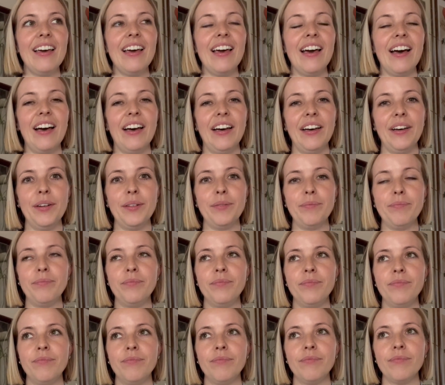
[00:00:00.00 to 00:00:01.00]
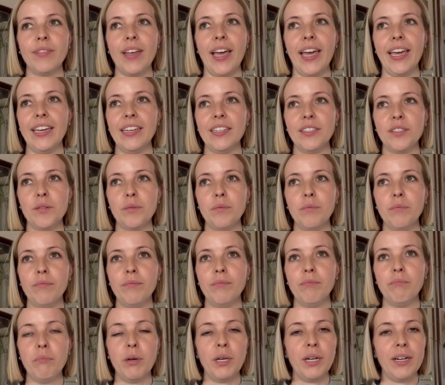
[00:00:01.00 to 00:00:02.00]
I guess
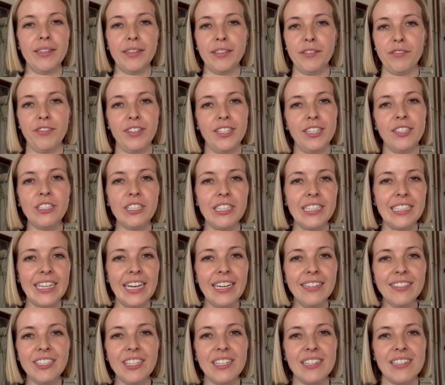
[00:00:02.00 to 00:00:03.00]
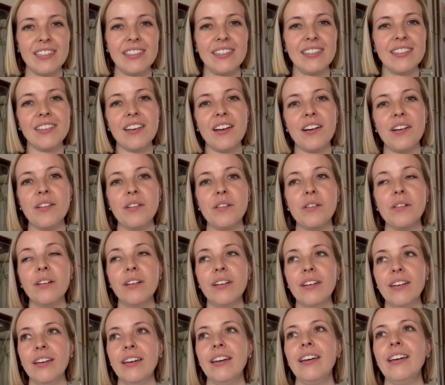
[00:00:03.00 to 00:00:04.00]
put on the finishing touches. So
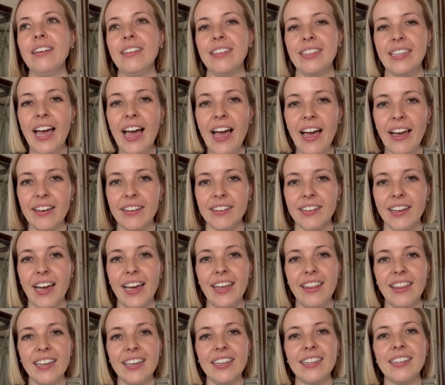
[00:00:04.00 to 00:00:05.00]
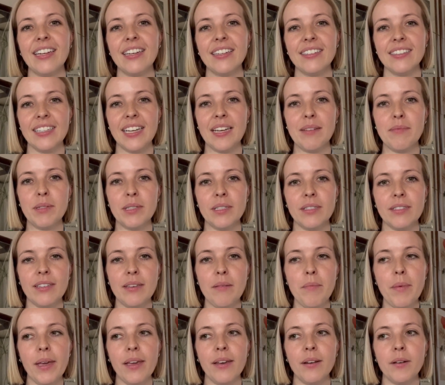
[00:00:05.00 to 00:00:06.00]
yeah, I think next time you'll see
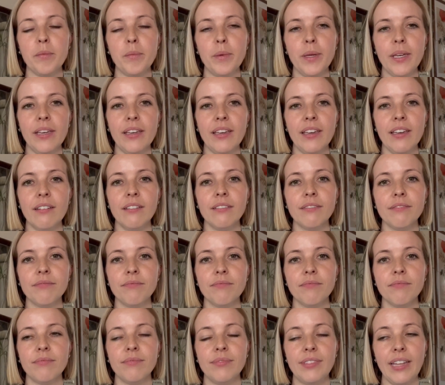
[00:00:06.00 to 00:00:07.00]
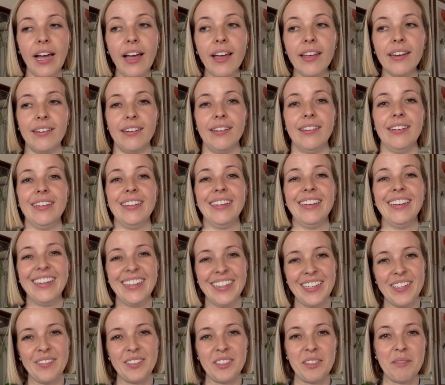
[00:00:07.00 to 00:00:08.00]
me it'll be done,
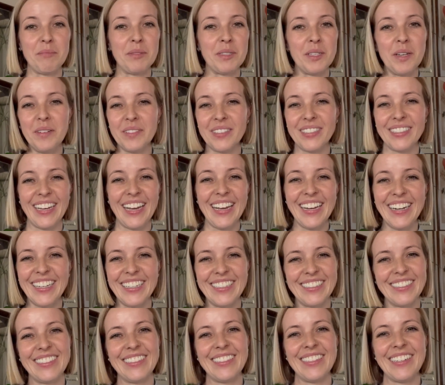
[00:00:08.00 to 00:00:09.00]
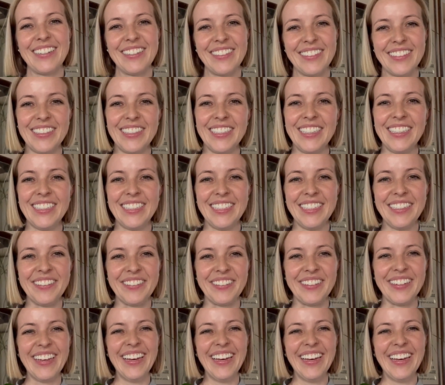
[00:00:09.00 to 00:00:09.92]
which I'm so excited. So I'll see you soon.